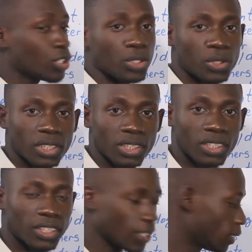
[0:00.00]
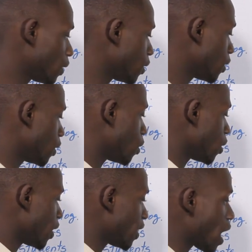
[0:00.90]
students.
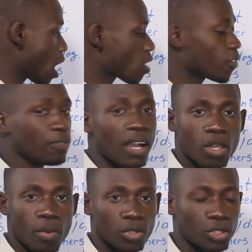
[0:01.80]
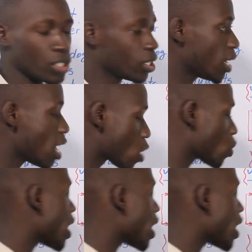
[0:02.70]
They're followers. An